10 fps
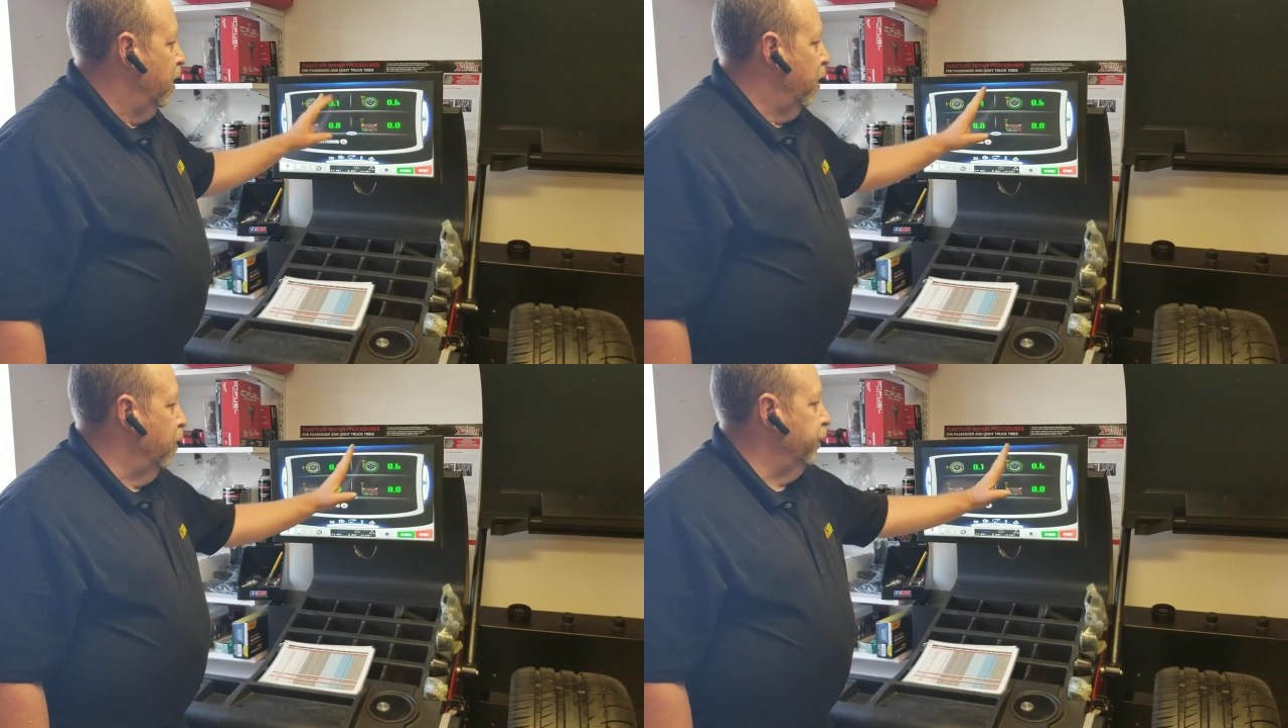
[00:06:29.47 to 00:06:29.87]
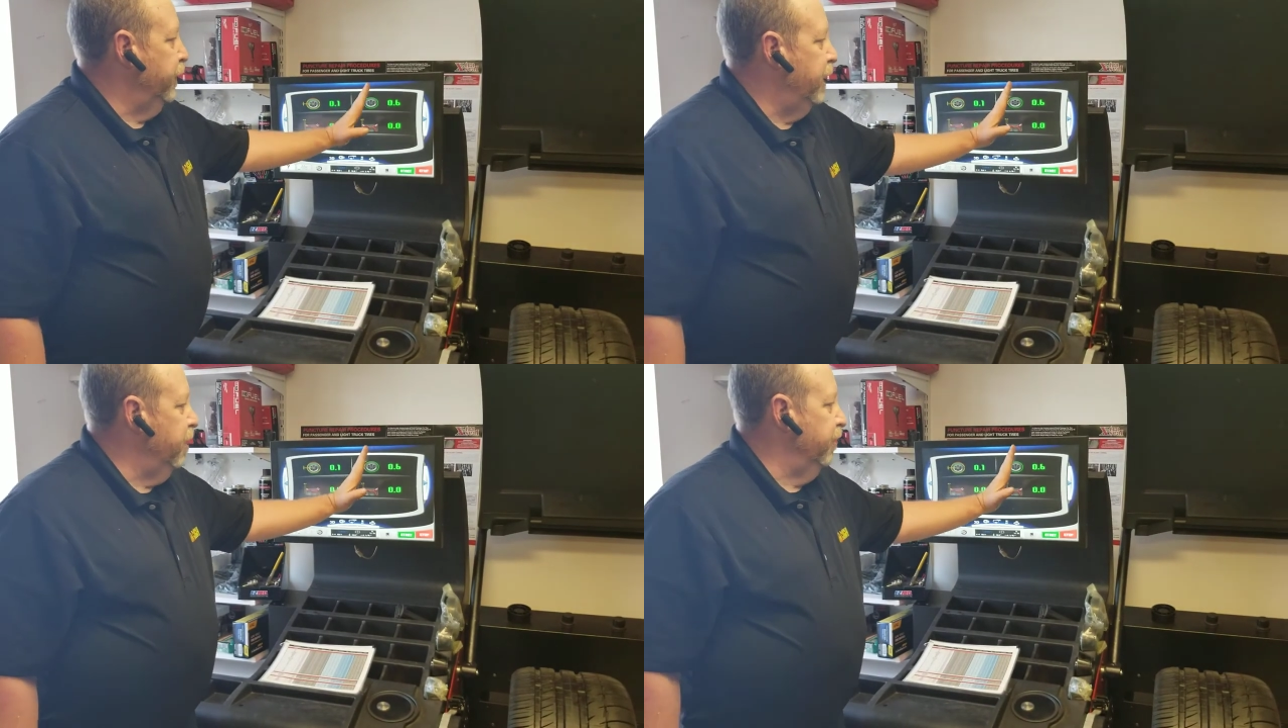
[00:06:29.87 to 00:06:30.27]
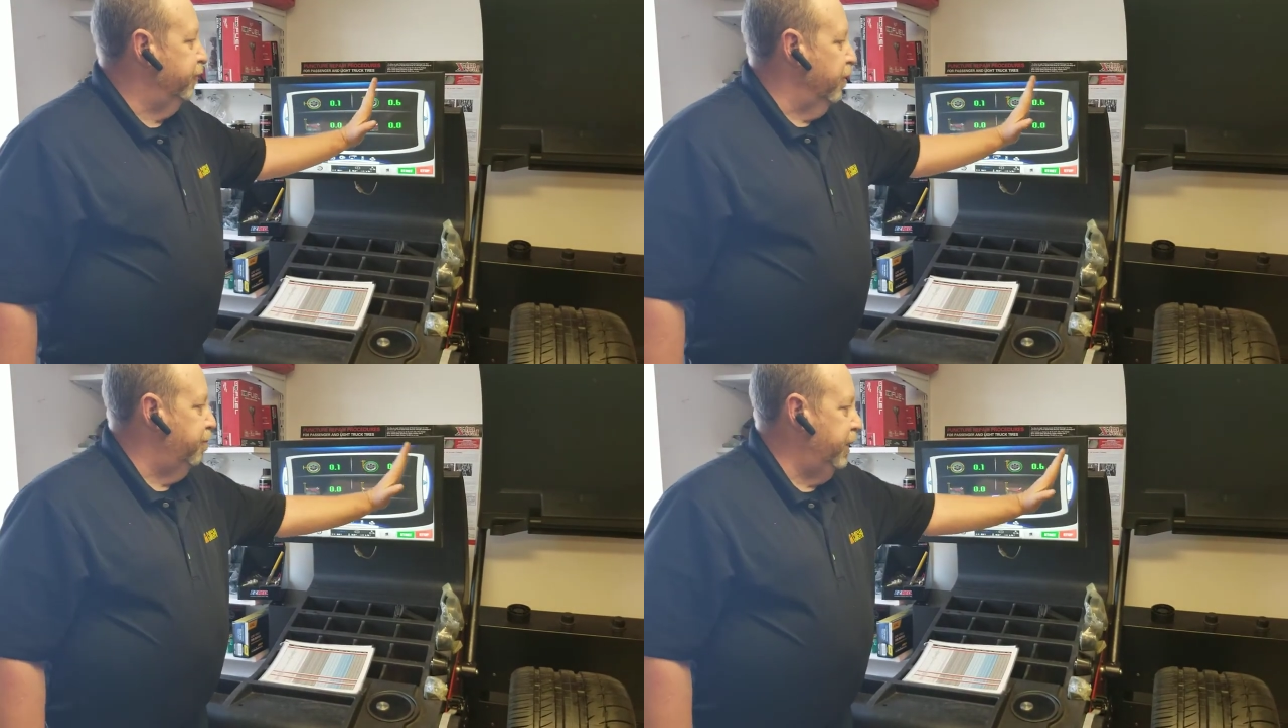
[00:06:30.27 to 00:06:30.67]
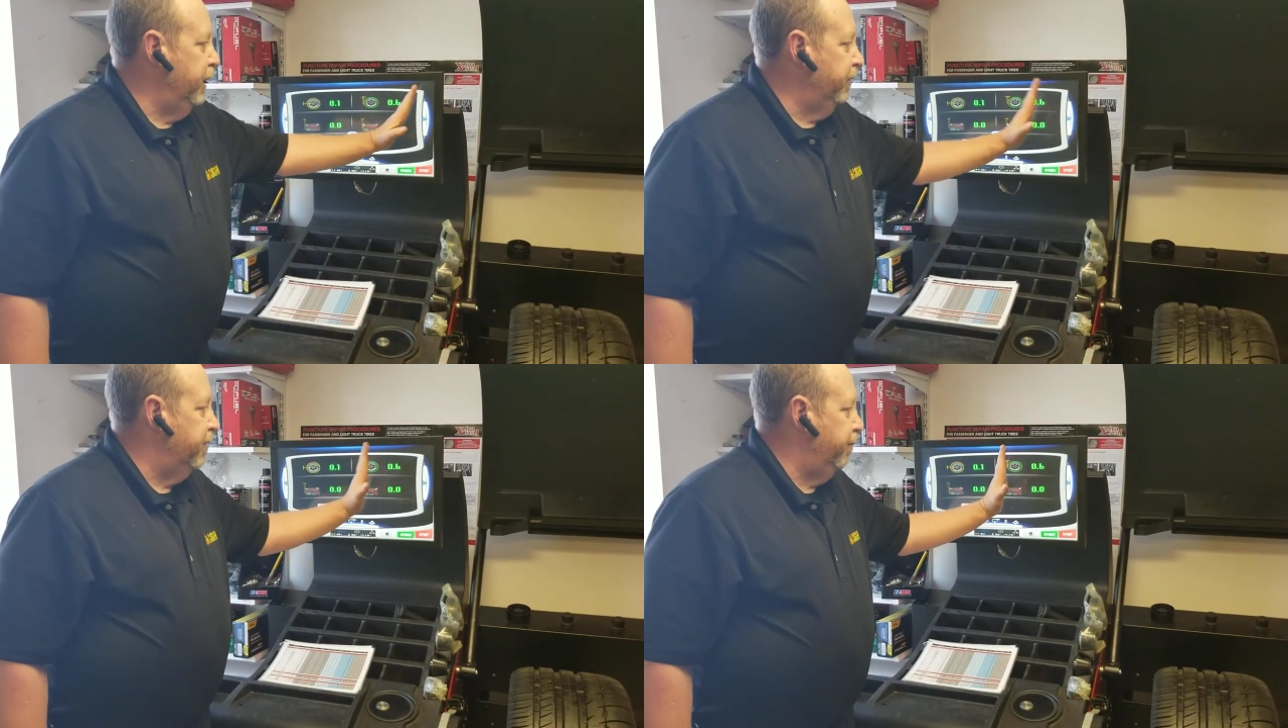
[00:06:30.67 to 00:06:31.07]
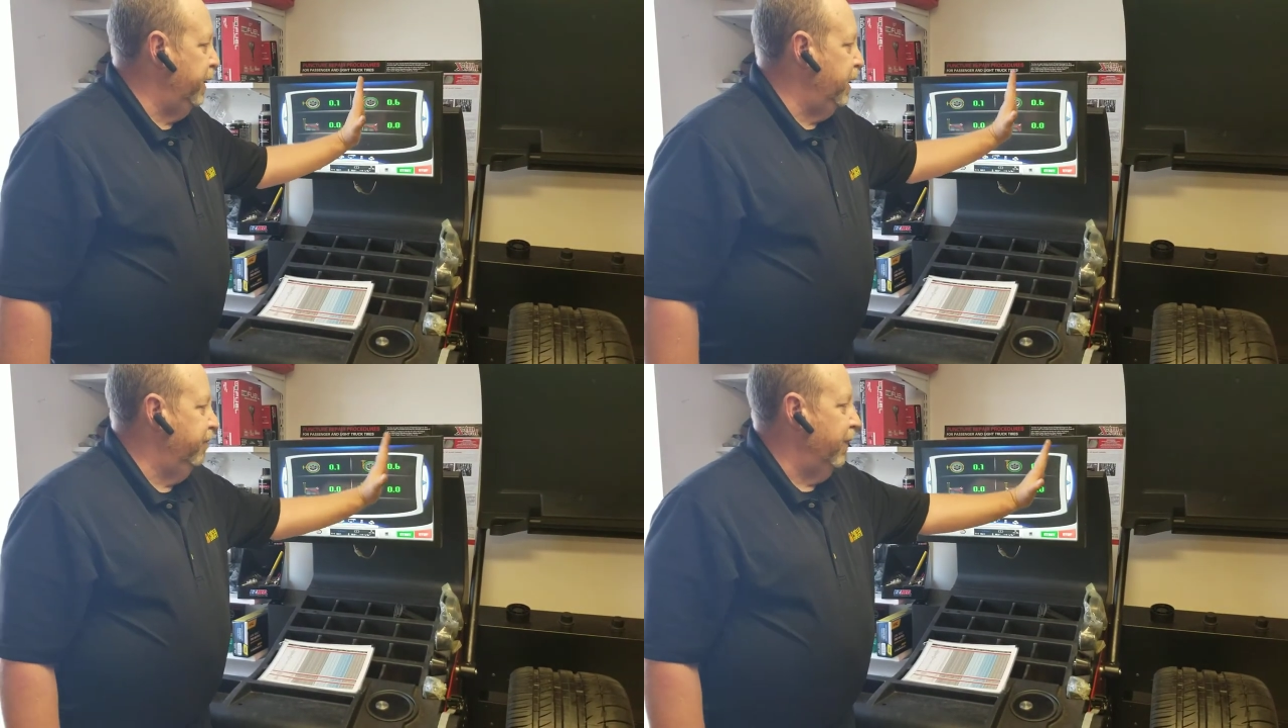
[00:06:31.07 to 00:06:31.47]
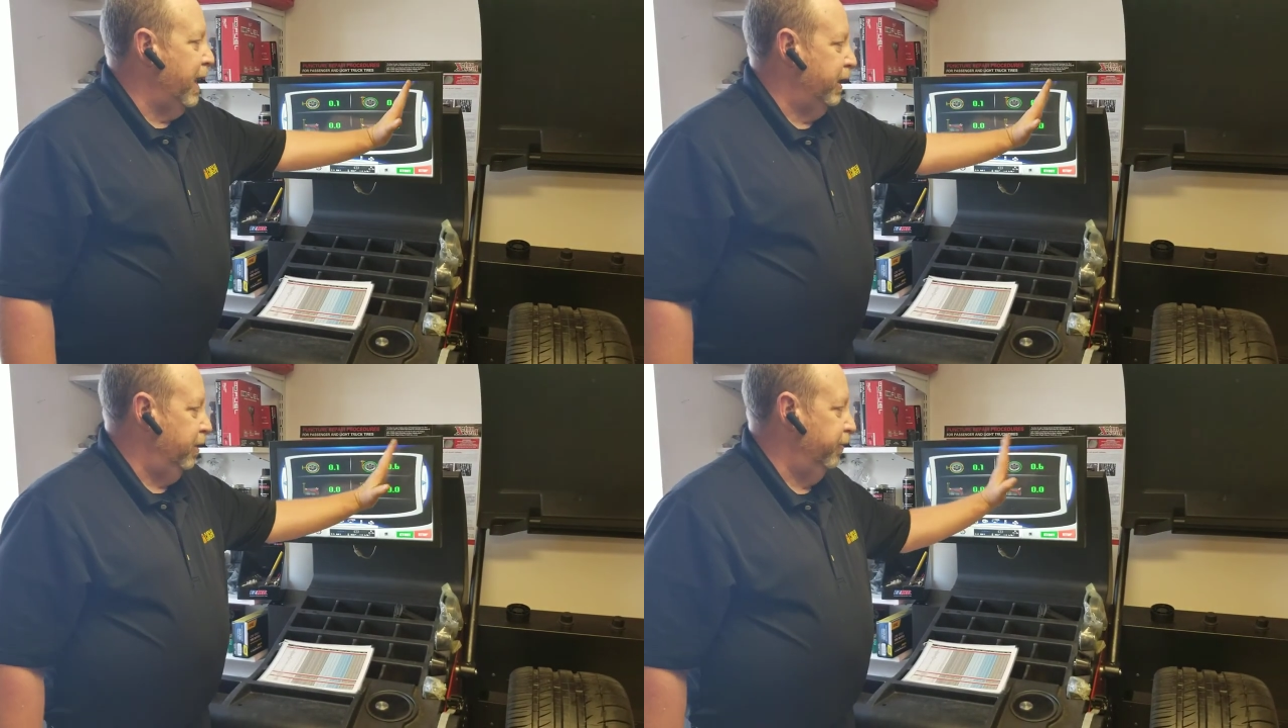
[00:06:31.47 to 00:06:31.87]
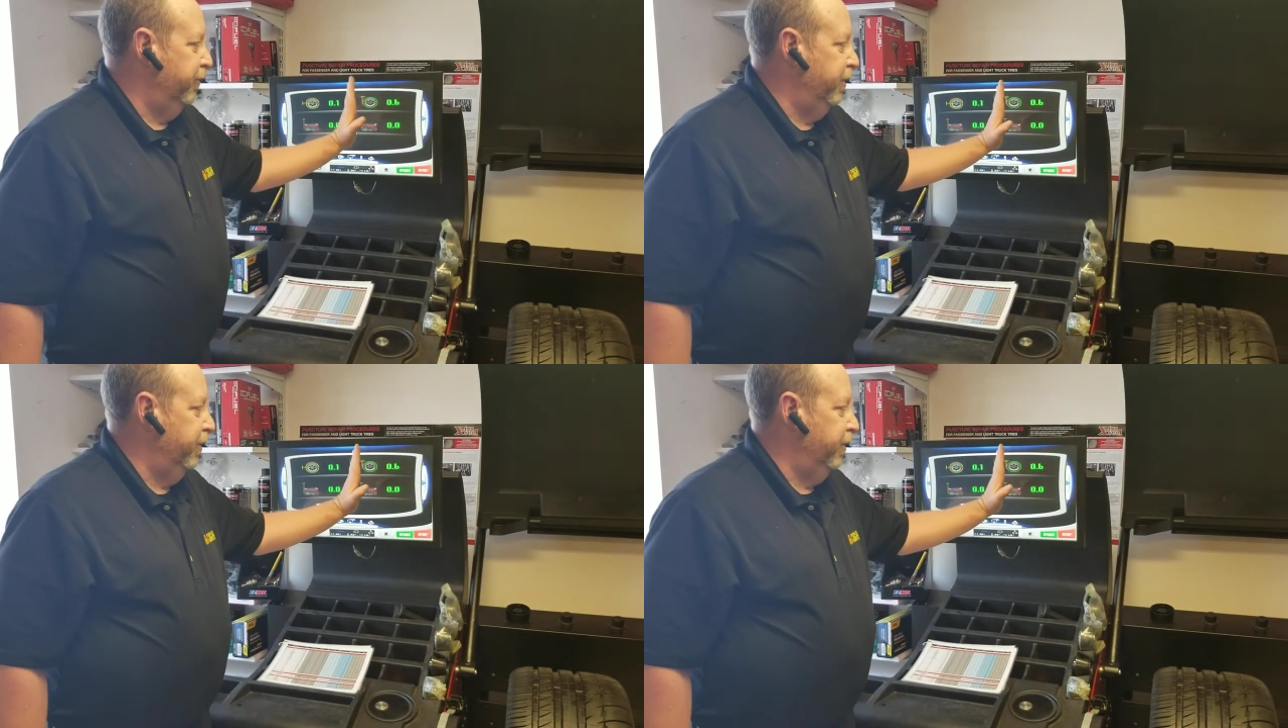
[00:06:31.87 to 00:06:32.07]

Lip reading: Over here is your peak-to-peak values.